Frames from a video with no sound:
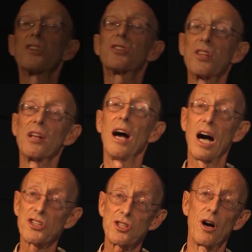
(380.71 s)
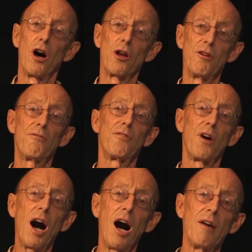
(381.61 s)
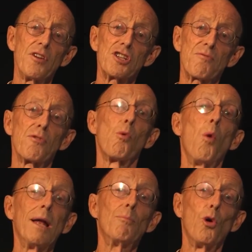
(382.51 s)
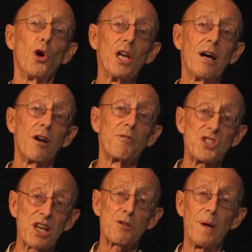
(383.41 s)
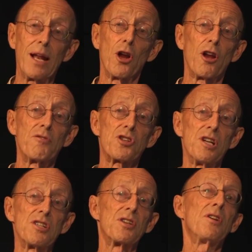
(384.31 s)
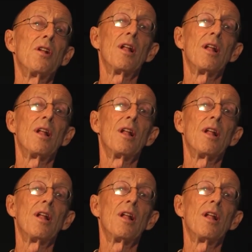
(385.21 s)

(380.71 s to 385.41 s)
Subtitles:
is the last olive harvest for one more year of 6 million olive trees.